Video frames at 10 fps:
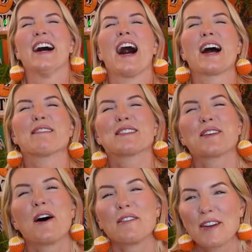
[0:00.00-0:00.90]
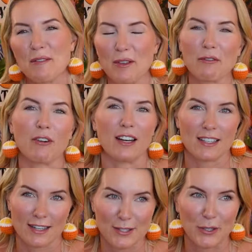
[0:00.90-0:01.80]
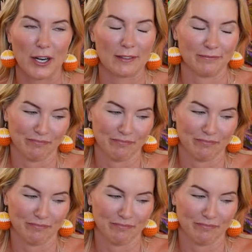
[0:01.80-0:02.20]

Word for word: I was golfing with a friend yesterday.